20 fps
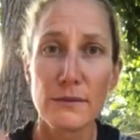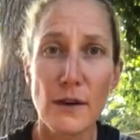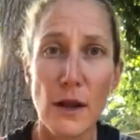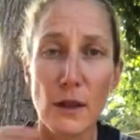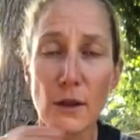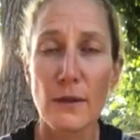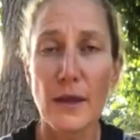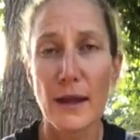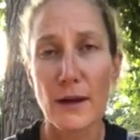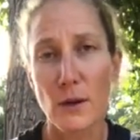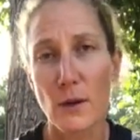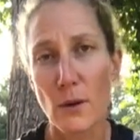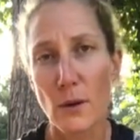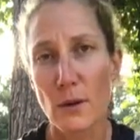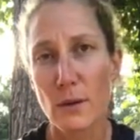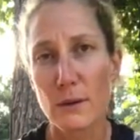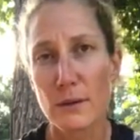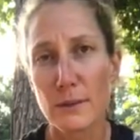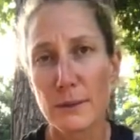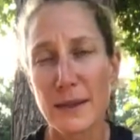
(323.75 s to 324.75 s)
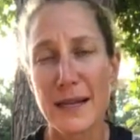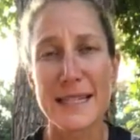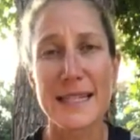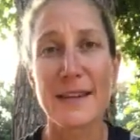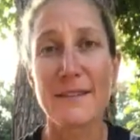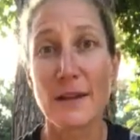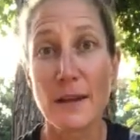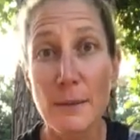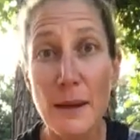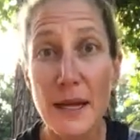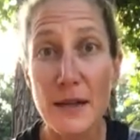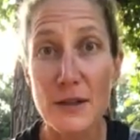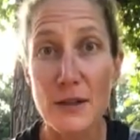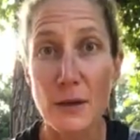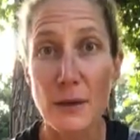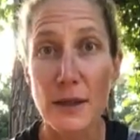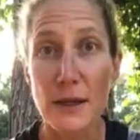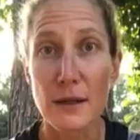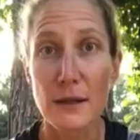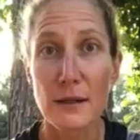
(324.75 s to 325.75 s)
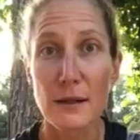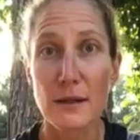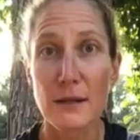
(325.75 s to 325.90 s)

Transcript: follow that goal because I've committed to it.